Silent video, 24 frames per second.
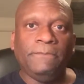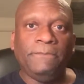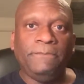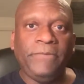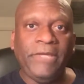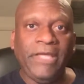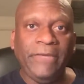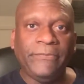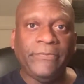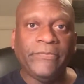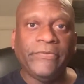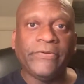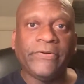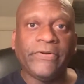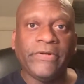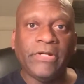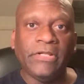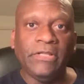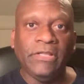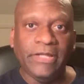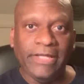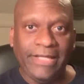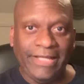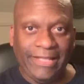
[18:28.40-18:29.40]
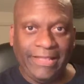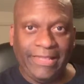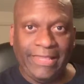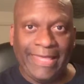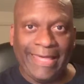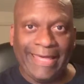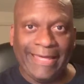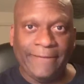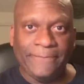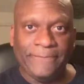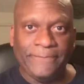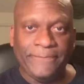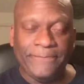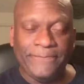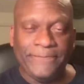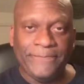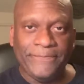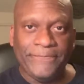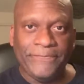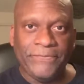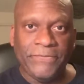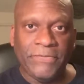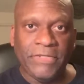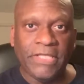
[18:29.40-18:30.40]
People are going to look at that
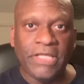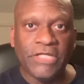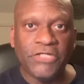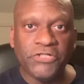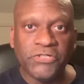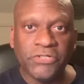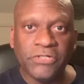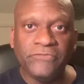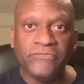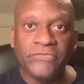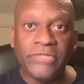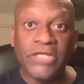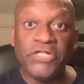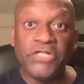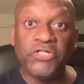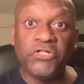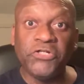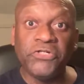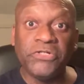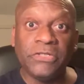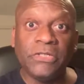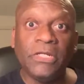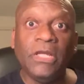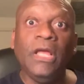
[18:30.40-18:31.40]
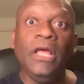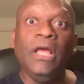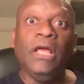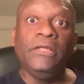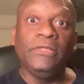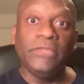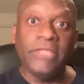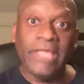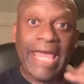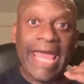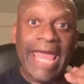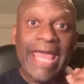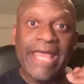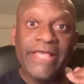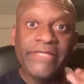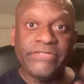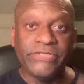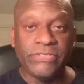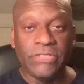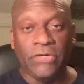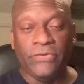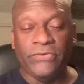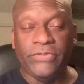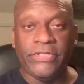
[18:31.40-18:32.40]
and they should have they should the
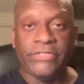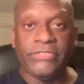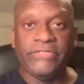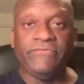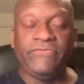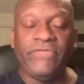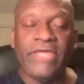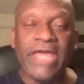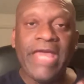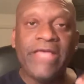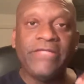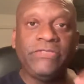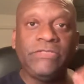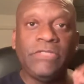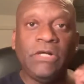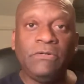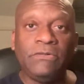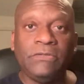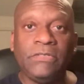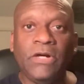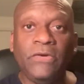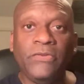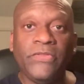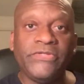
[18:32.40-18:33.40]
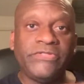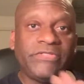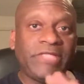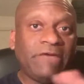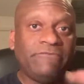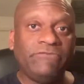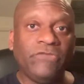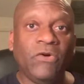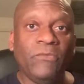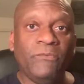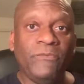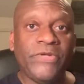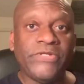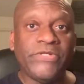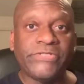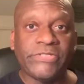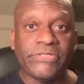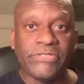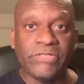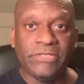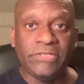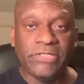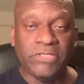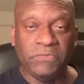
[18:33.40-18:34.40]
A's know this. If the A's don't know this, they have no
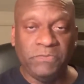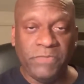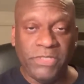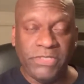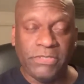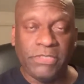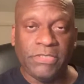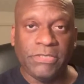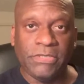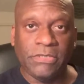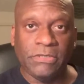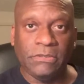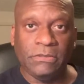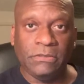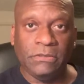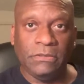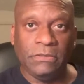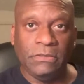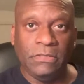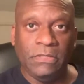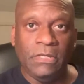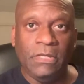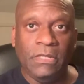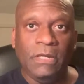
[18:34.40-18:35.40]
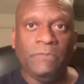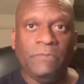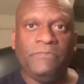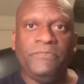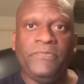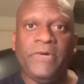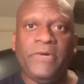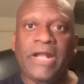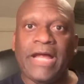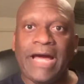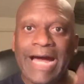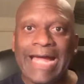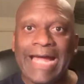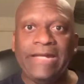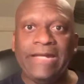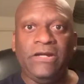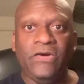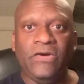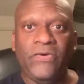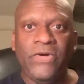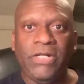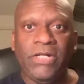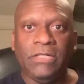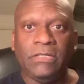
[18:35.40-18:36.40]
business in this business. But I
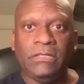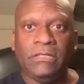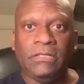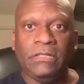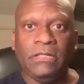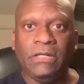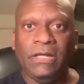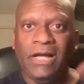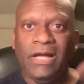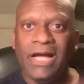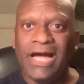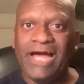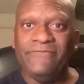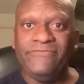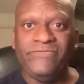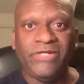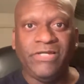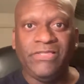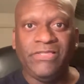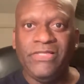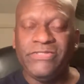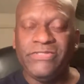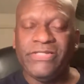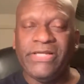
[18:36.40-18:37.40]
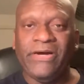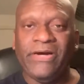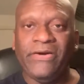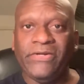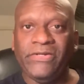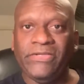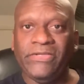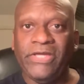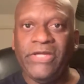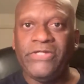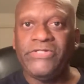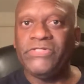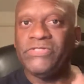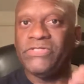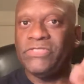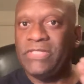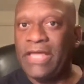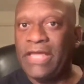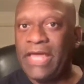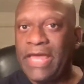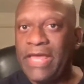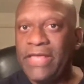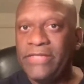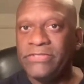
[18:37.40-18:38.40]
know it. I've done these calculations.
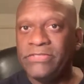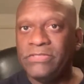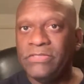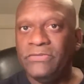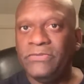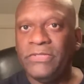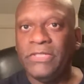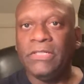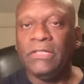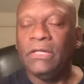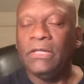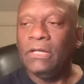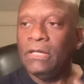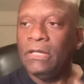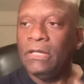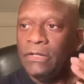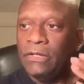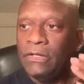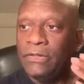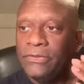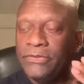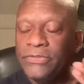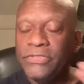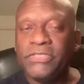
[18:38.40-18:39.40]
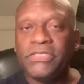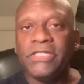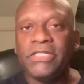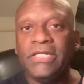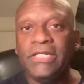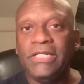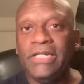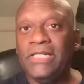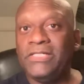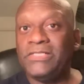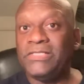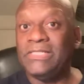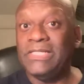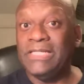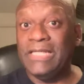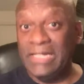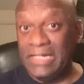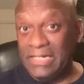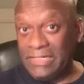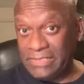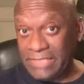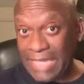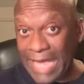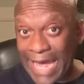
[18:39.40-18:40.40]
The A's know it. The city needs to get
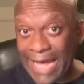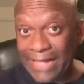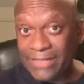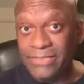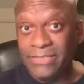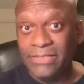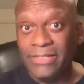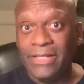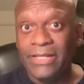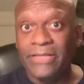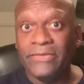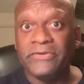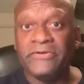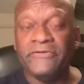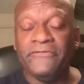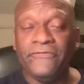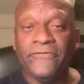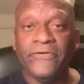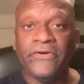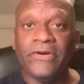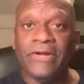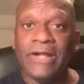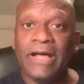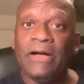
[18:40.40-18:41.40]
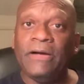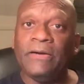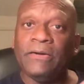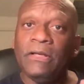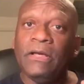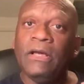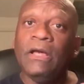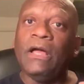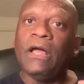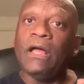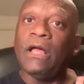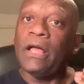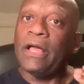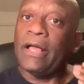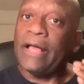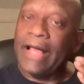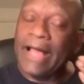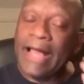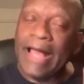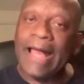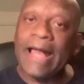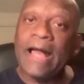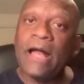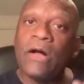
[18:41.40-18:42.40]
its act together and figure out
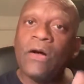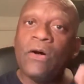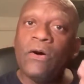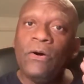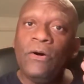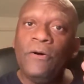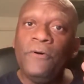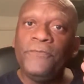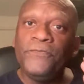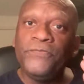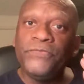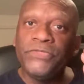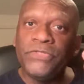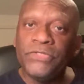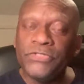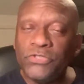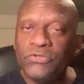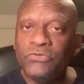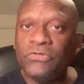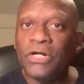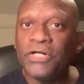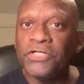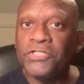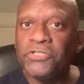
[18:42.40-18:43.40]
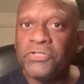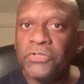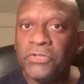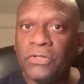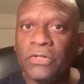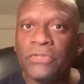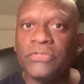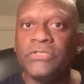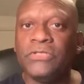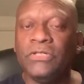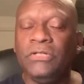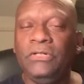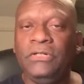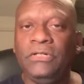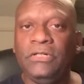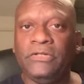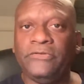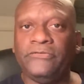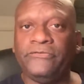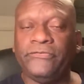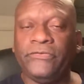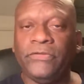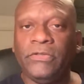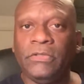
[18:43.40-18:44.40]
how to structure an
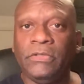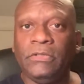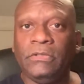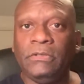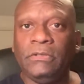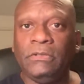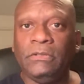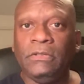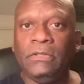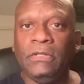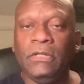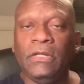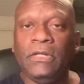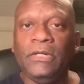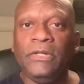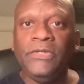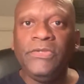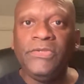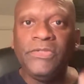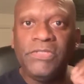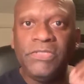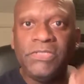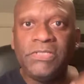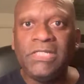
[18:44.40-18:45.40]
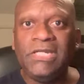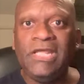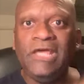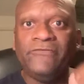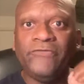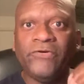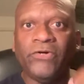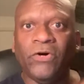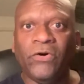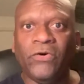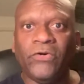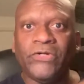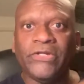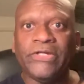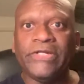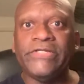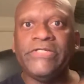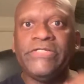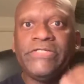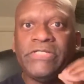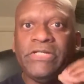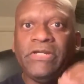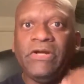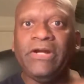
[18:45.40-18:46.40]
alternative. The city of Oakland
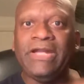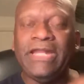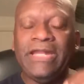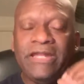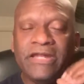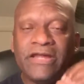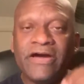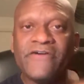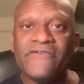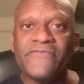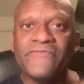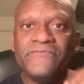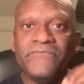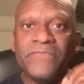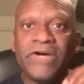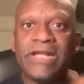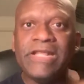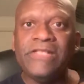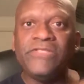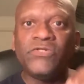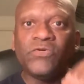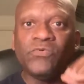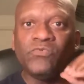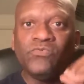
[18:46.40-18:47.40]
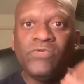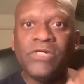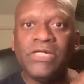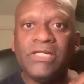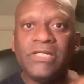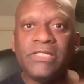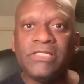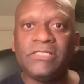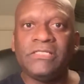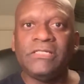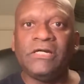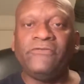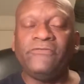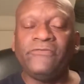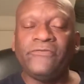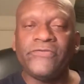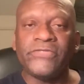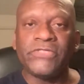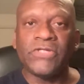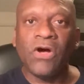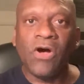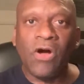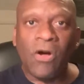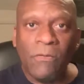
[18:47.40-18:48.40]
is sitting on enough money to rid itself of
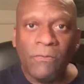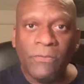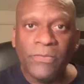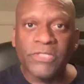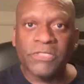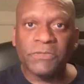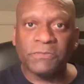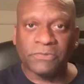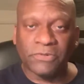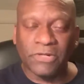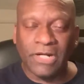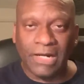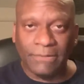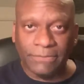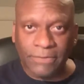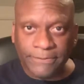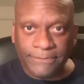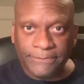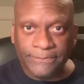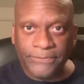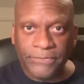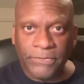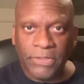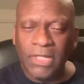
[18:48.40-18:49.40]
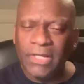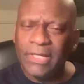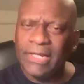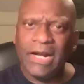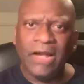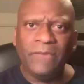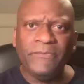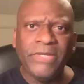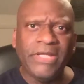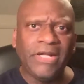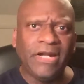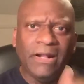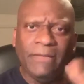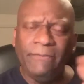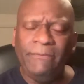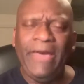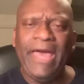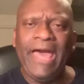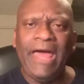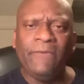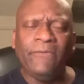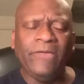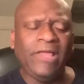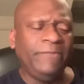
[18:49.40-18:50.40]
its homeless problem. And I don't mean in a
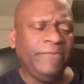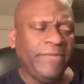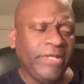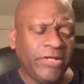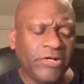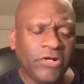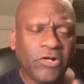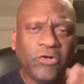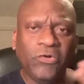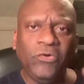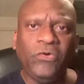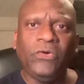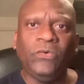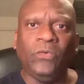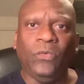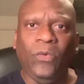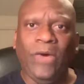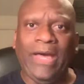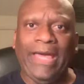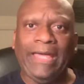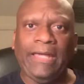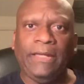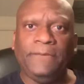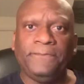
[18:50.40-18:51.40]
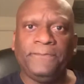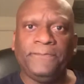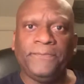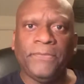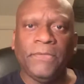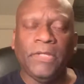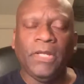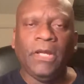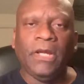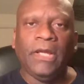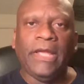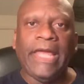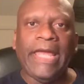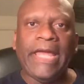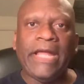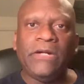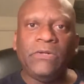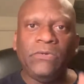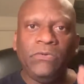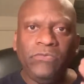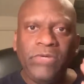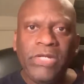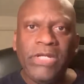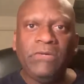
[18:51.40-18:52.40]
bad way, I mean in a good way.
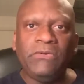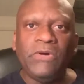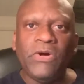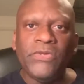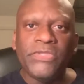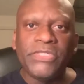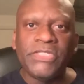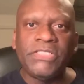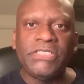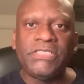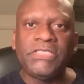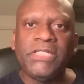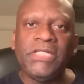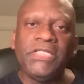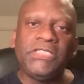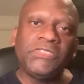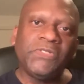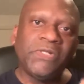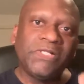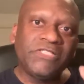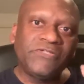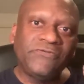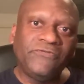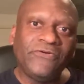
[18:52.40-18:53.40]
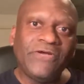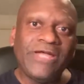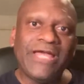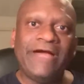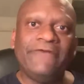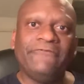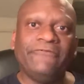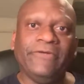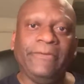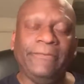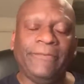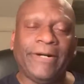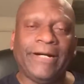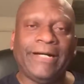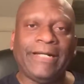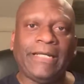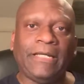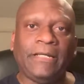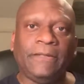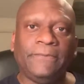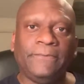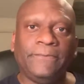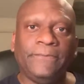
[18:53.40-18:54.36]
And regrow the city so it's for everybody.